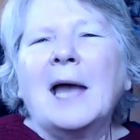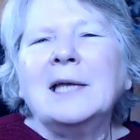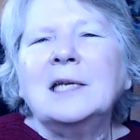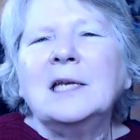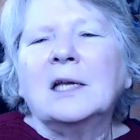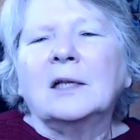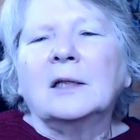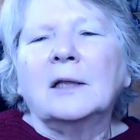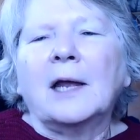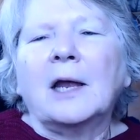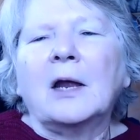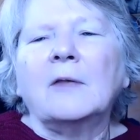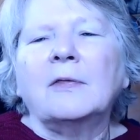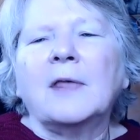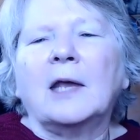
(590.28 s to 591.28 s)
I
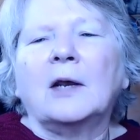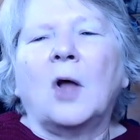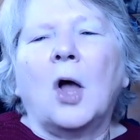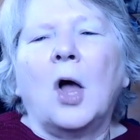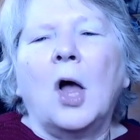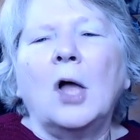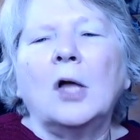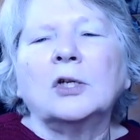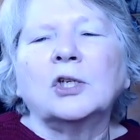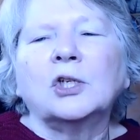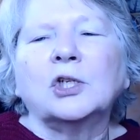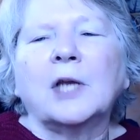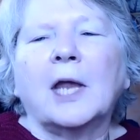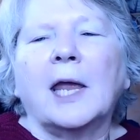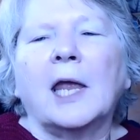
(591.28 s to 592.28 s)
declare that all
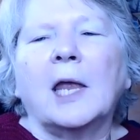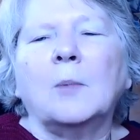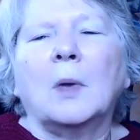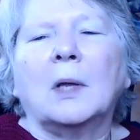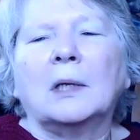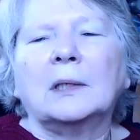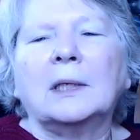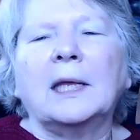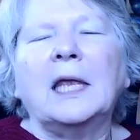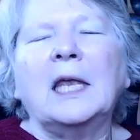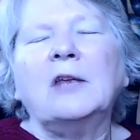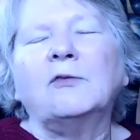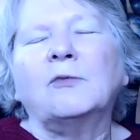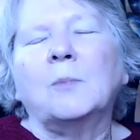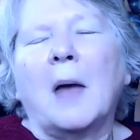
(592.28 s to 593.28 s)
shame
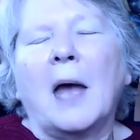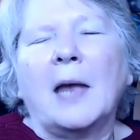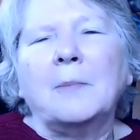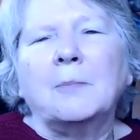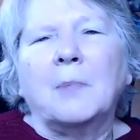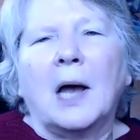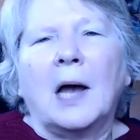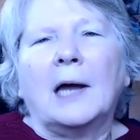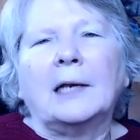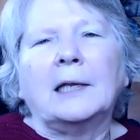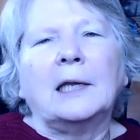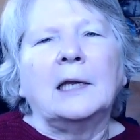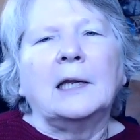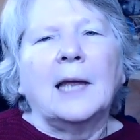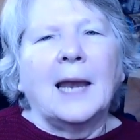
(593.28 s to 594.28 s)
leave my
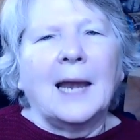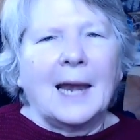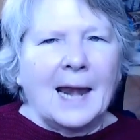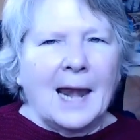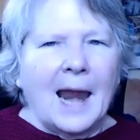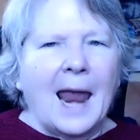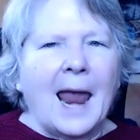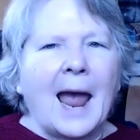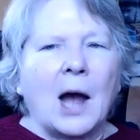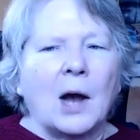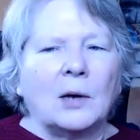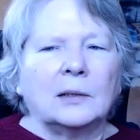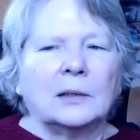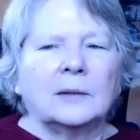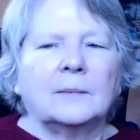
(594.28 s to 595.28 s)
body
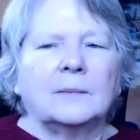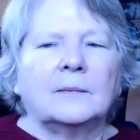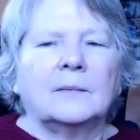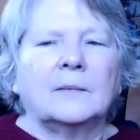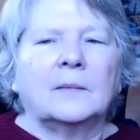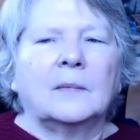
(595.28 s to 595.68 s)
now.